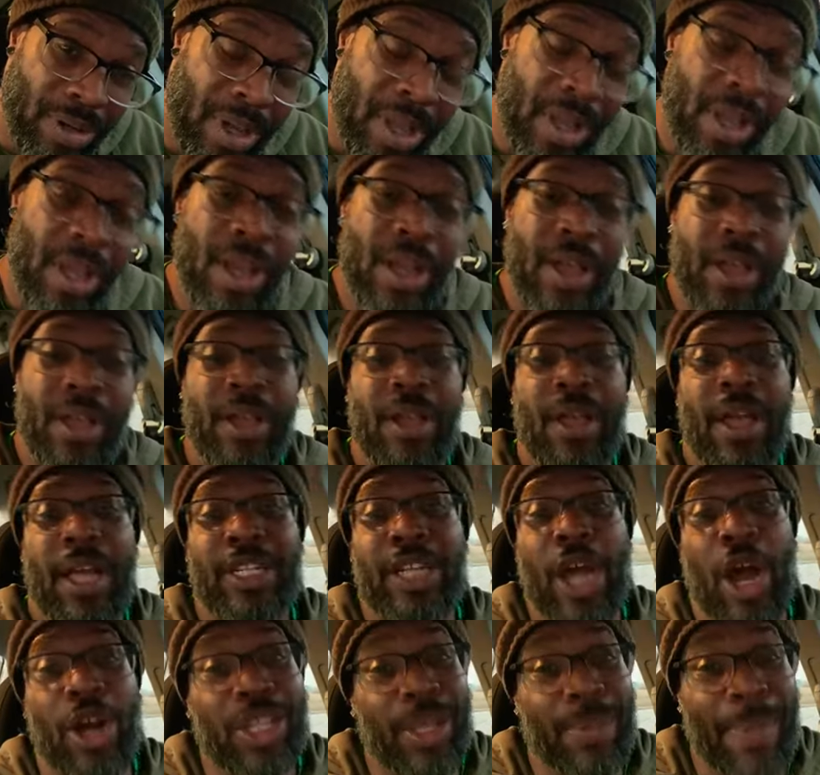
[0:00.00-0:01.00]
I
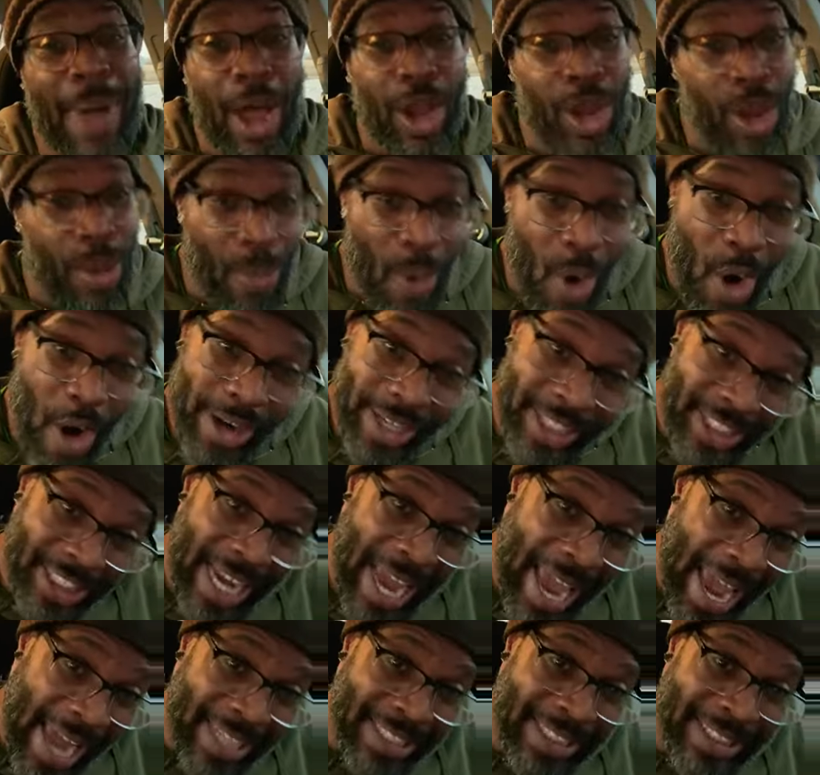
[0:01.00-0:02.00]
talked about Lamar
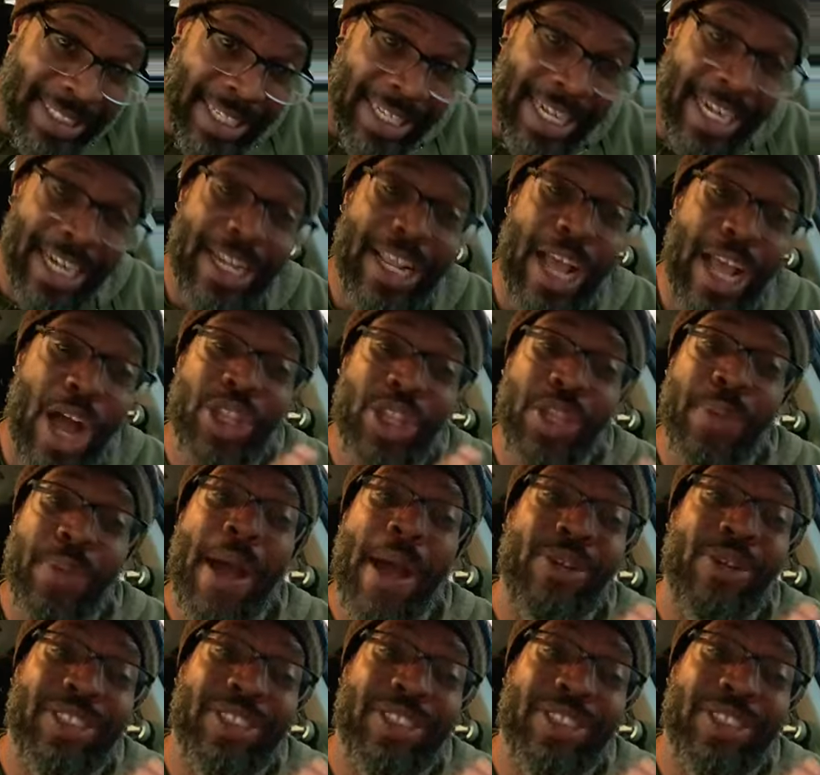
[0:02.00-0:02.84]
Jackson. I talked